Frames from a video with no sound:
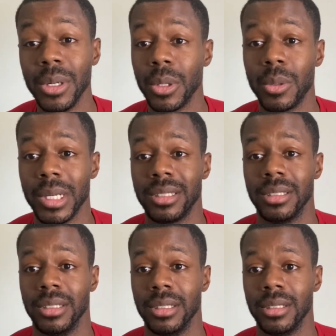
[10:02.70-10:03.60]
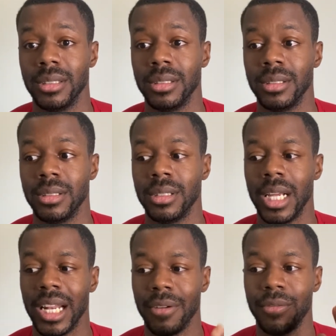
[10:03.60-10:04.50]
don't question it.
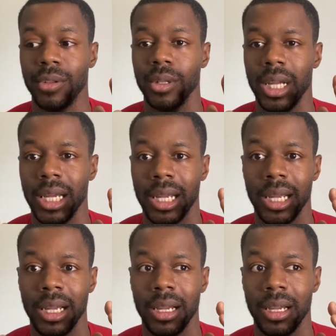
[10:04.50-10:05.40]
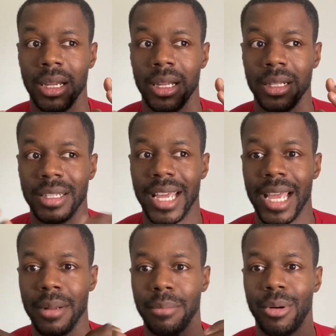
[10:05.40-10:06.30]
And I feel like
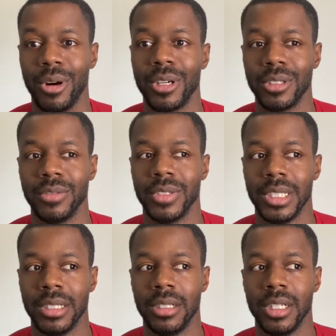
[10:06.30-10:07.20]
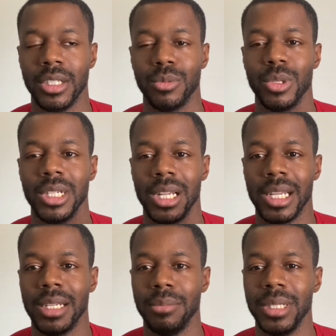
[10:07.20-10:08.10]
that part of it is what
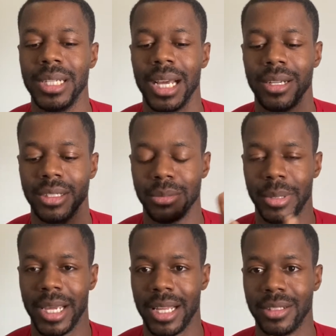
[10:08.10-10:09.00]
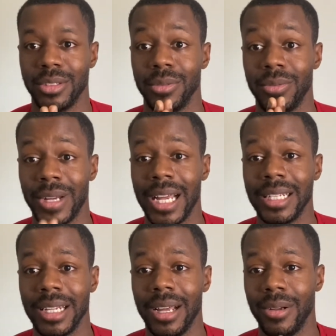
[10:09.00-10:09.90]
led me down this path to
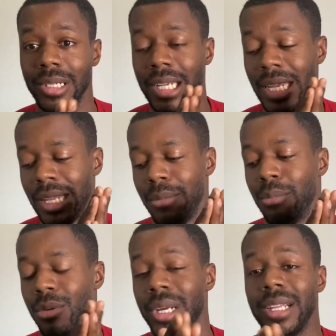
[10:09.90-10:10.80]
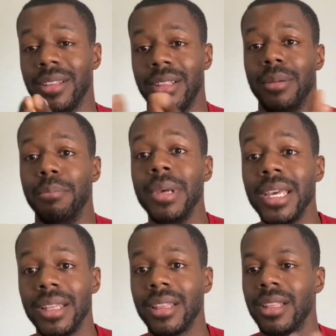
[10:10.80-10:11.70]
find out and break the
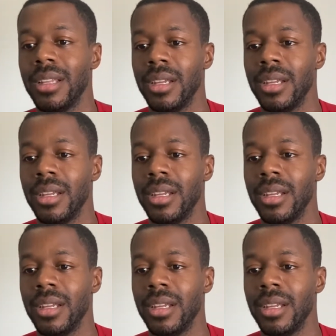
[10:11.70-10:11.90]
myth,